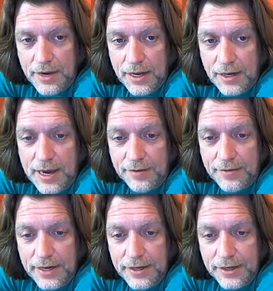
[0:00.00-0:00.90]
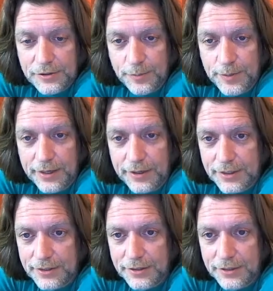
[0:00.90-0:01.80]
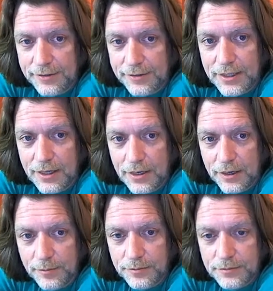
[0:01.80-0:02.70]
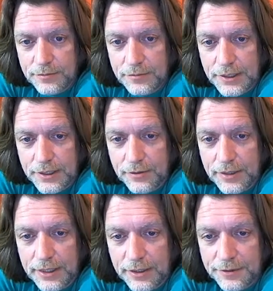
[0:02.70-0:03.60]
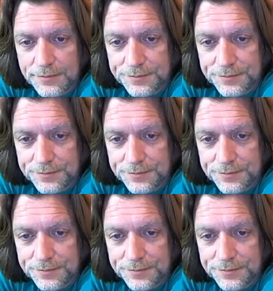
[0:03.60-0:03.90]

got a lot of ideas for pedals. I just don't have any time, you know, right now."